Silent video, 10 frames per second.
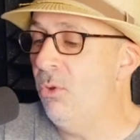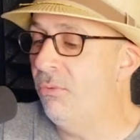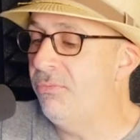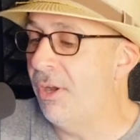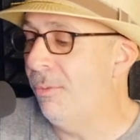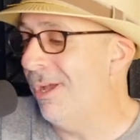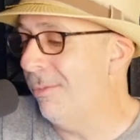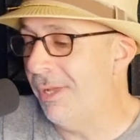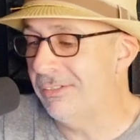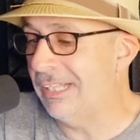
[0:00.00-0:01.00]
know a fair amount
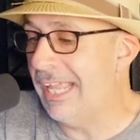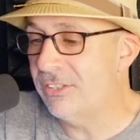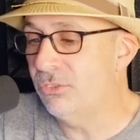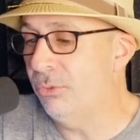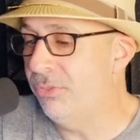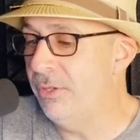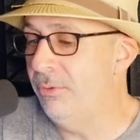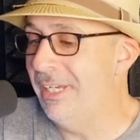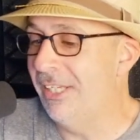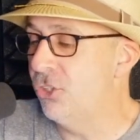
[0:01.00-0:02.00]
about classical
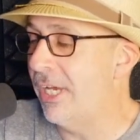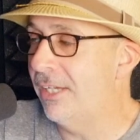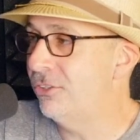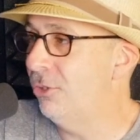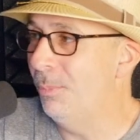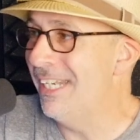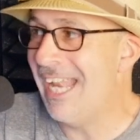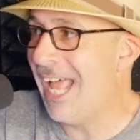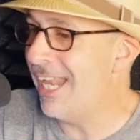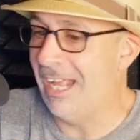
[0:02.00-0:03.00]
theory and jazz theory, but
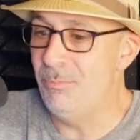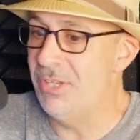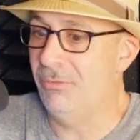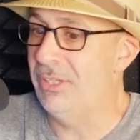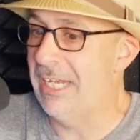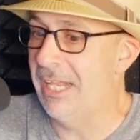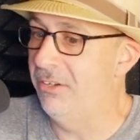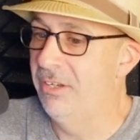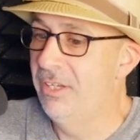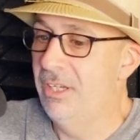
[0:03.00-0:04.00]
I'm definitely not
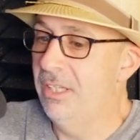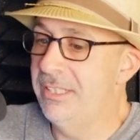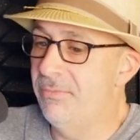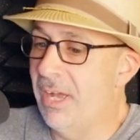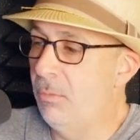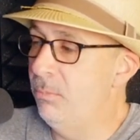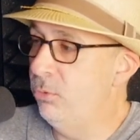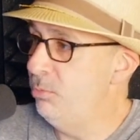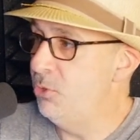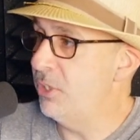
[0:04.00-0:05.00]
a devout
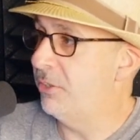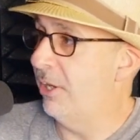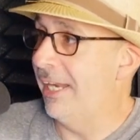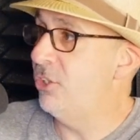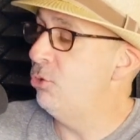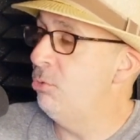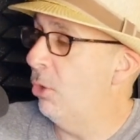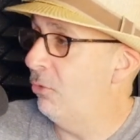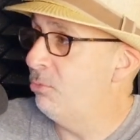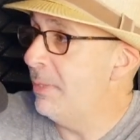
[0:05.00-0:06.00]
music theorist. And as you
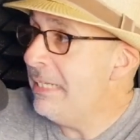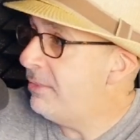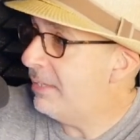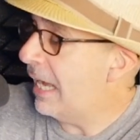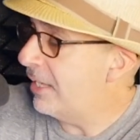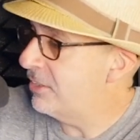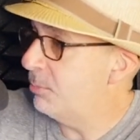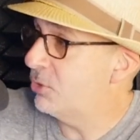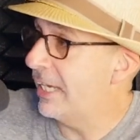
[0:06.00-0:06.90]
know, there's many concepts